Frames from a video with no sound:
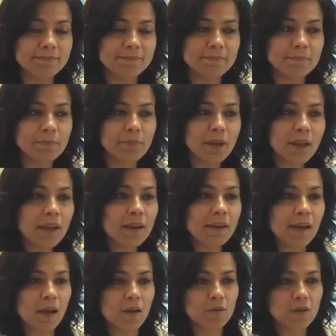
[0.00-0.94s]
breaking
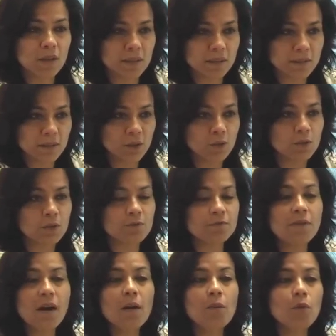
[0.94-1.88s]
down and you're
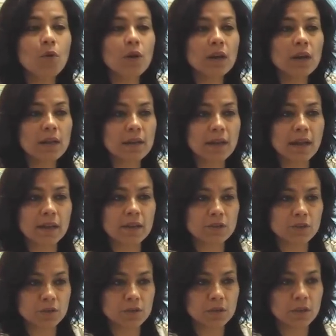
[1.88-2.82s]
far more in
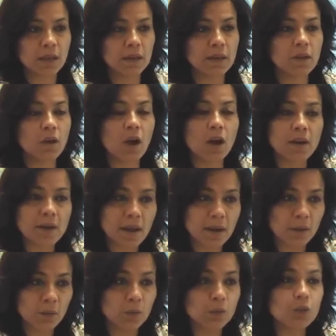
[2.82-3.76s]
connection and
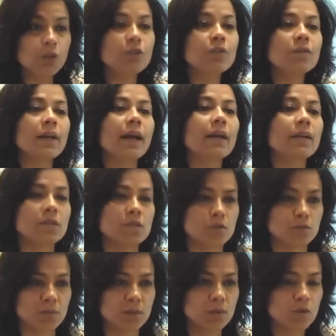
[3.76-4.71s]
contact with your direct
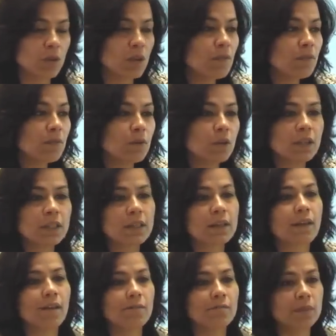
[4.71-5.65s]
consumer. So even look at the
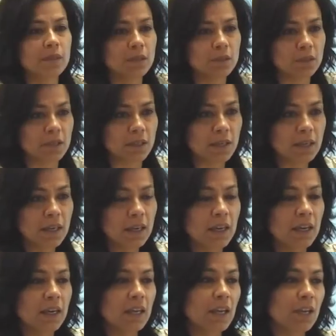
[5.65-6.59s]
government today.
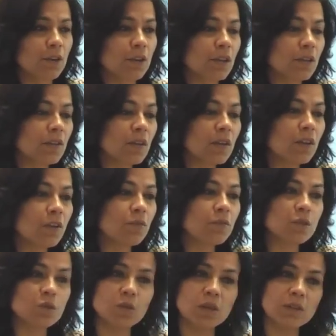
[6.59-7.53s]
They're thinking of
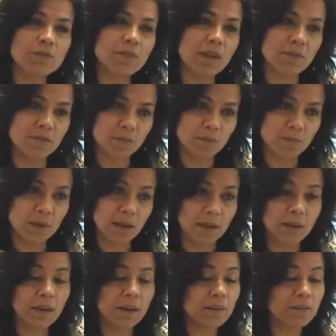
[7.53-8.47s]
the 12th five-year
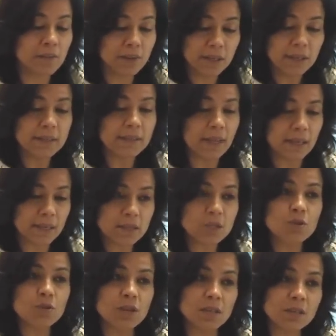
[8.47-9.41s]
plan, and really nice
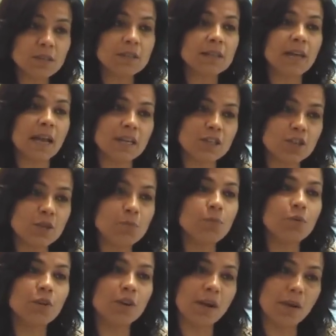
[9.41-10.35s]
to hear they actually
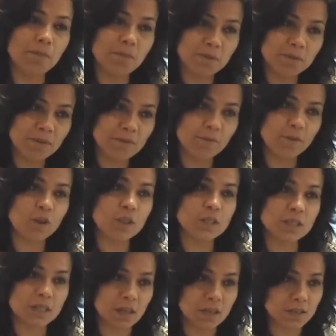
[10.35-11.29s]
put it up for
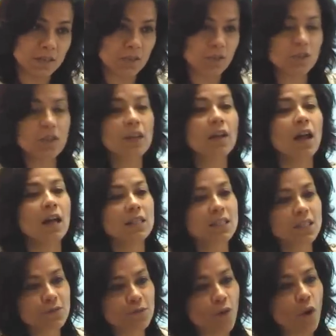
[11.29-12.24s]
consultation and
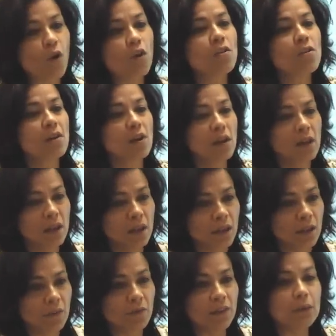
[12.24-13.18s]
asked for
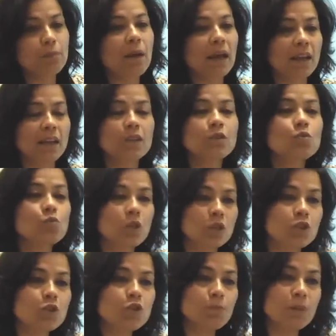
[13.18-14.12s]
feedback into
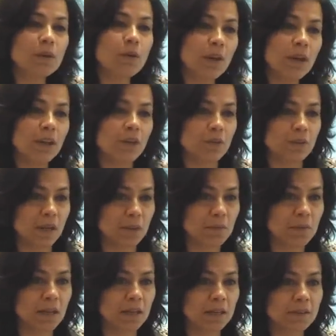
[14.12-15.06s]
what should be going into that
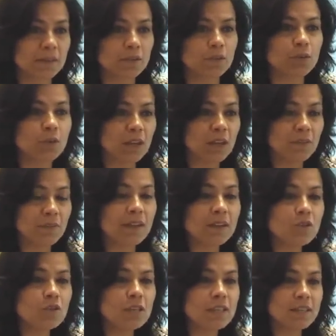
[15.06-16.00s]
plan. So
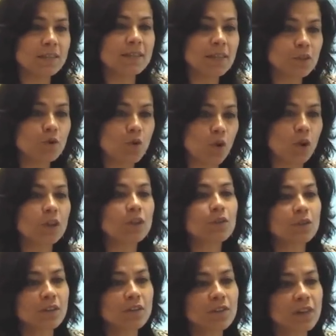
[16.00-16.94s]
eventually they're talking to
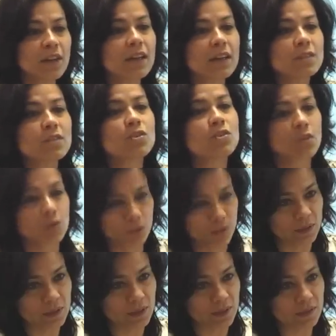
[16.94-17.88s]
their direct
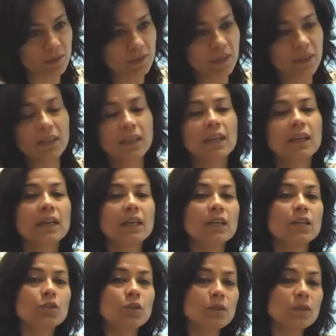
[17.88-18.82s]
constituencies, right?
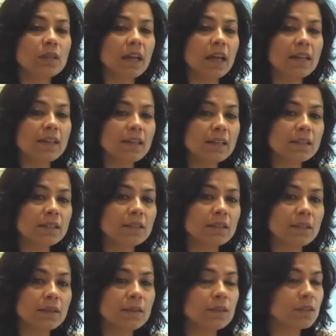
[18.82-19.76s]
So I think
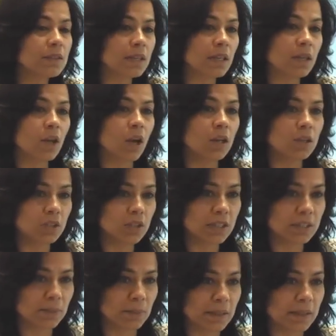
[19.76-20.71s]
technology
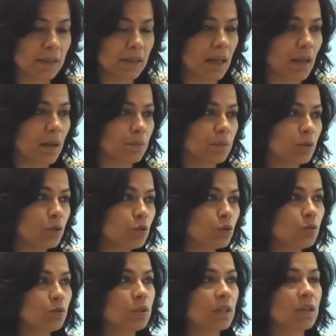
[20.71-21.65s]
has made that happen.
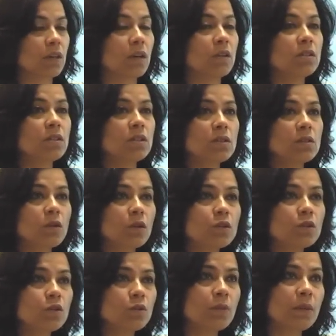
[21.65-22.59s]
Two, technology has
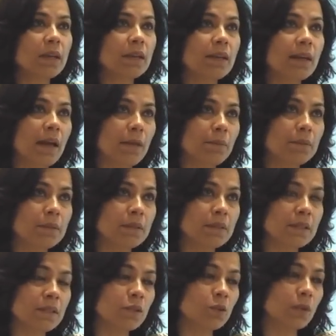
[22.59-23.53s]
also made it happen in
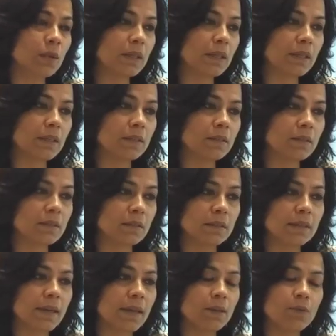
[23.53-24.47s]
such a way that it's
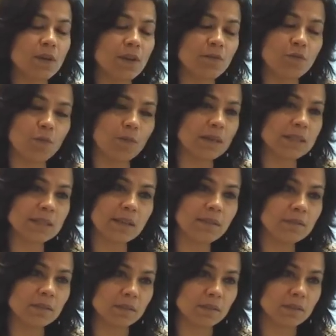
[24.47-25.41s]
there 24/7.